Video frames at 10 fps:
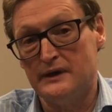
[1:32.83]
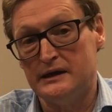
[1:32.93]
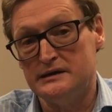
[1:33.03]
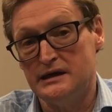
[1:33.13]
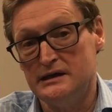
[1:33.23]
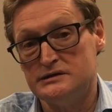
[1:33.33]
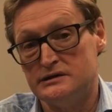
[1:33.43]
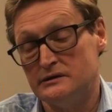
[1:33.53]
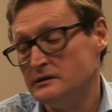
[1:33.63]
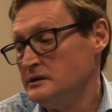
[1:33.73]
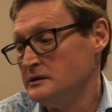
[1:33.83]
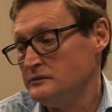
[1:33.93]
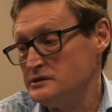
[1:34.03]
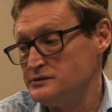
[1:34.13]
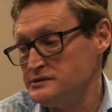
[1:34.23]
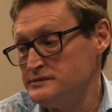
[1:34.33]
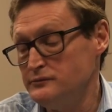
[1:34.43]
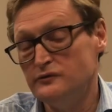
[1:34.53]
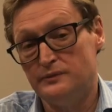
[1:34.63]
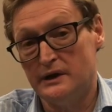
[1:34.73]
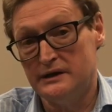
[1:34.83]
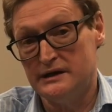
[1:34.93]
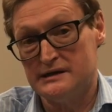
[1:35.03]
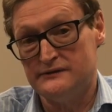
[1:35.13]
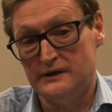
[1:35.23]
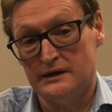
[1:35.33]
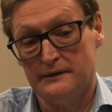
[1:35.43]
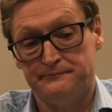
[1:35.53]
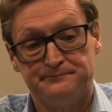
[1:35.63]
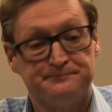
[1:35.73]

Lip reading: that intention, which was to move my index finger.